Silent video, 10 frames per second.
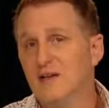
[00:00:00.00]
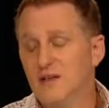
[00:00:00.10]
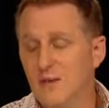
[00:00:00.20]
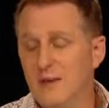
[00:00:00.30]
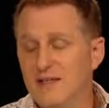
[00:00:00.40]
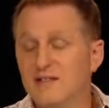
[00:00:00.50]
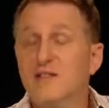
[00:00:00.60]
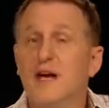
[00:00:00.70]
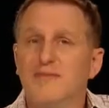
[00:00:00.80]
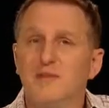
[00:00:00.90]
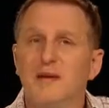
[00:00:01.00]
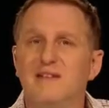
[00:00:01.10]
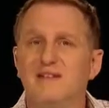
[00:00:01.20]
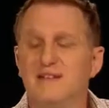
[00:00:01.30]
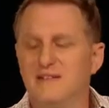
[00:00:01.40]
you know men still have to
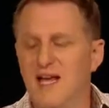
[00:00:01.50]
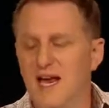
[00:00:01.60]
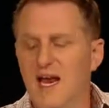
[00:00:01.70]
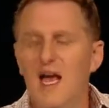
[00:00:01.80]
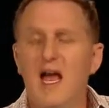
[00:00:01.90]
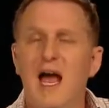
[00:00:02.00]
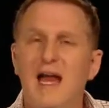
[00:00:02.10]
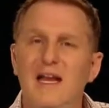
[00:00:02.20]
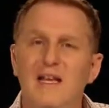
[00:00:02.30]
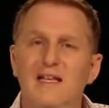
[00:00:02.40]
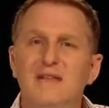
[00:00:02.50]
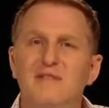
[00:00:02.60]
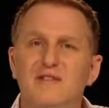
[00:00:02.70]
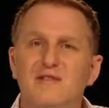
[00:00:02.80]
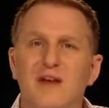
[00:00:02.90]
make to this day, and it leaves
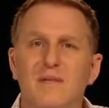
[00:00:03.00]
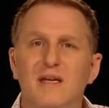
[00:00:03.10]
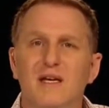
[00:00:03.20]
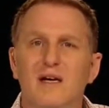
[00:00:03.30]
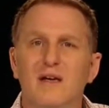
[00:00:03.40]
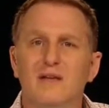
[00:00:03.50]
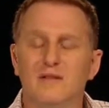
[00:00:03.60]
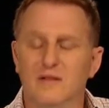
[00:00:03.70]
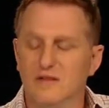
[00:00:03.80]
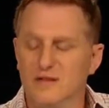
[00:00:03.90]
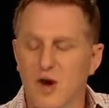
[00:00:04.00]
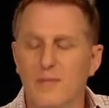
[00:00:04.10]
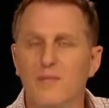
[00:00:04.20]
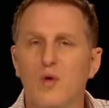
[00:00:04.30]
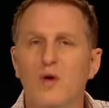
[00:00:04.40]
his family uh, just
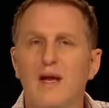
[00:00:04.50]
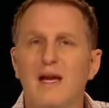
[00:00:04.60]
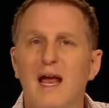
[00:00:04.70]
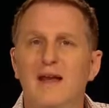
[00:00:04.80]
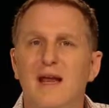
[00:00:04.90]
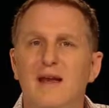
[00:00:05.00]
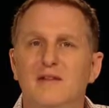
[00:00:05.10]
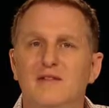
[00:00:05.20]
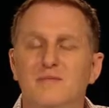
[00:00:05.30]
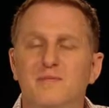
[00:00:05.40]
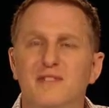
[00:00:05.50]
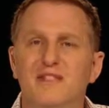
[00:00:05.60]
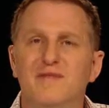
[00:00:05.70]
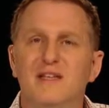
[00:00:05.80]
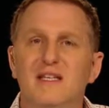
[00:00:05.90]
heartbroken, and and
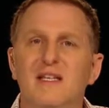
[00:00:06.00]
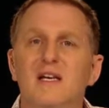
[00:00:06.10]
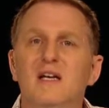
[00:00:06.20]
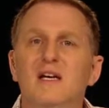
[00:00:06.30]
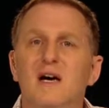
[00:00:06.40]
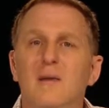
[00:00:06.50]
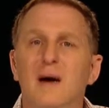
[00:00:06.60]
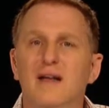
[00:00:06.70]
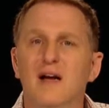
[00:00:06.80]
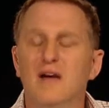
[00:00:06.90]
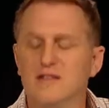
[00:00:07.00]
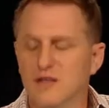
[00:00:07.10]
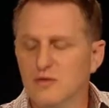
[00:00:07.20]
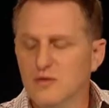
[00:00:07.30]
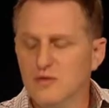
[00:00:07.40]
specifically uh, my young
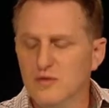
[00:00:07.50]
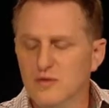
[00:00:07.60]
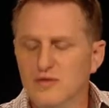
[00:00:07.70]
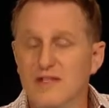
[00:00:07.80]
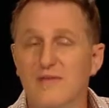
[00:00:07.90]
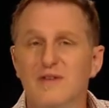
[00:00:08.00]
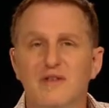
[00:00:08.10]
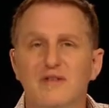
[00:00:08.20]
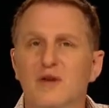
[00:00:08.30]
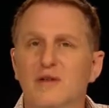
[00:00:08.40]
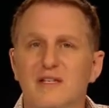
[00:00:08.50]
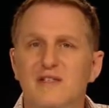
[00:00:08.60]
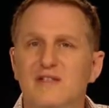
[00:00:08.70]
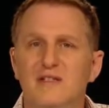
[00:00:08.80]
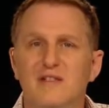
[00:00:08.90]
son who, who's seven years old,
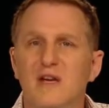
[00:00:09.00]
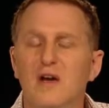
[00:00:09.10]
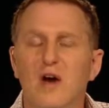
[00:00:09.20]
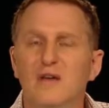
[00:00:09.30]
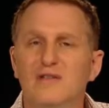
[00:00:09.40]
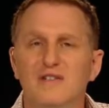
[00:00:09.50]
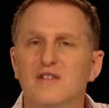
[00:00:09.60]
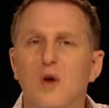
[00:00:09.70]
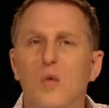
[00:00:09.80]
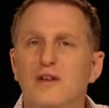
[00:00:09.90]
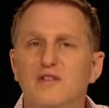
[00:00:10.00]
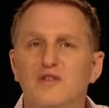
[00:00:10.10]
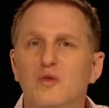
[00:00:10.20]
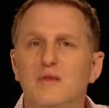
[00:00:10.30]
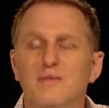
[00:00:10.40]
he's just doesn't know what to
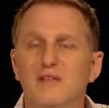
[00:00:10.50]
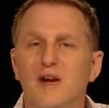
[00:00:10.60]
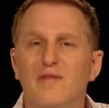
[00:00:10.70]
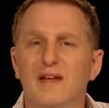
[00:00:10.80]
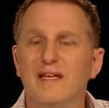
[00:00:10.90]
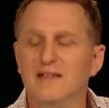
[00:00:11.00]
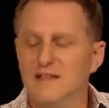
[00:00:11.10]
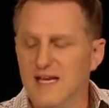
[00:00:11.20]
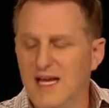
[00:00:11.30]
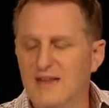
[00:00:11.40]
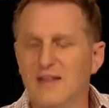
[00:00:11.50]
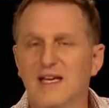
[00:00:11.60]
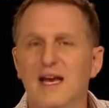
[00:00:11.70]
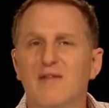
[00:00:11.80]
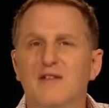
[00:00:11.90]
do with himself and he does
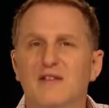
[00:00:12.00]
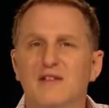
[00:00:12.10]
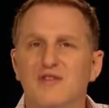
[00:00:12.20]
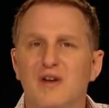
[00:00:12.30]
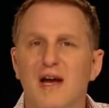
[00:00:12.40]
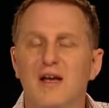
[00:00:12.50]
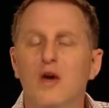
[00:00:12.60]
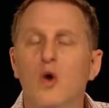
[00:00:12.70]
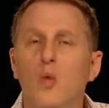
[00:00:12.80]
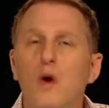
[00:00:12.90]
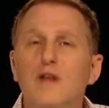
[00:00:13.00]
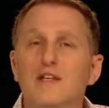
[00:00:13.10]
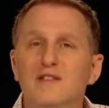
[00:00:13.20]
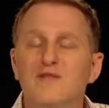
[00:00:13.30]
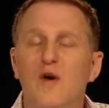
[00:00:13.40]
anything and everything to try to will
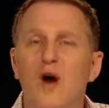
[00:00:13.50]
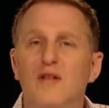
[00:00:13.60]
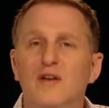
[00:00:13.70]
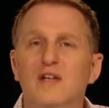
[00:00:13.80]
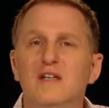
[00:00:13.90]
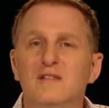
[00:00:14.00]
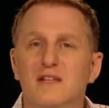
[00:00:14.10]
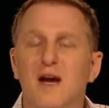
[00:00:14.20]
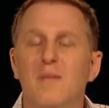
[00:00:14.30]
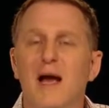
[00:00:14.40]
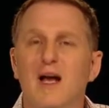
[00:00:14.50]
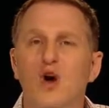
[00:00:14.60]
his father to come back